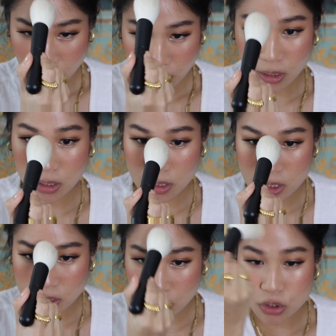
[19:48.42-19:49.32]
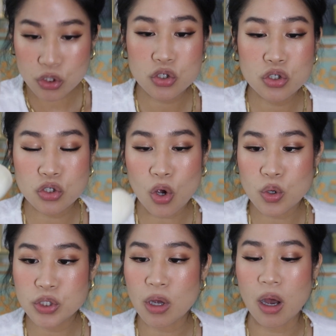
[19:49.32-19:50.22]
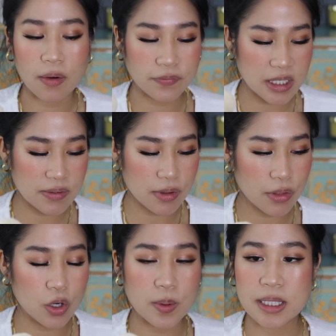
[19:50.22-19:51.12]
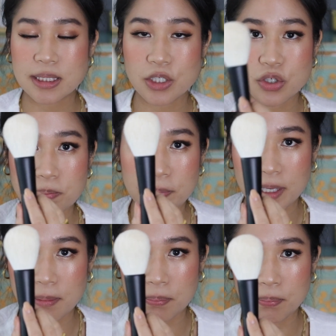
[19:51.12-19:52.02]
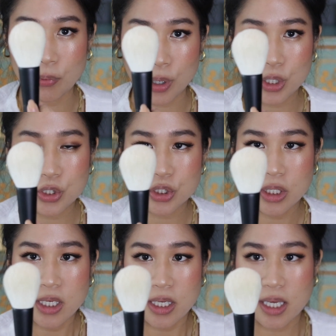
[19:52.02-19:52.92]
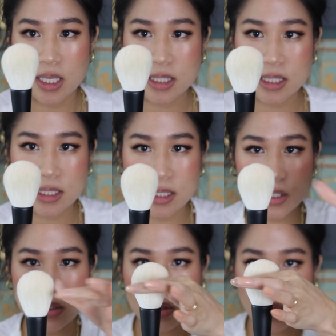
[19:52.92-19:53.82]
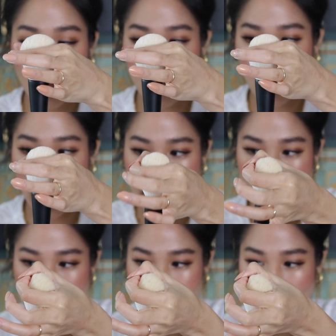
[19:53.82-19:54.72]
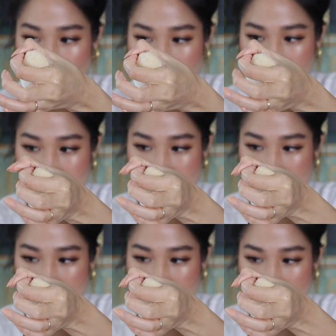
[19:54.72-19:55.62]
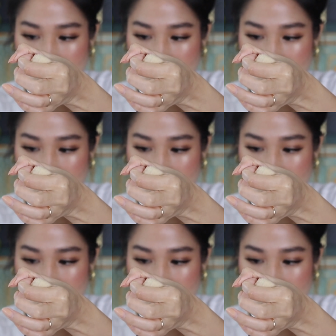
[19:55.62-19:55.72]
It is so soft. Even though it's such a big brush, it's still quite pointy.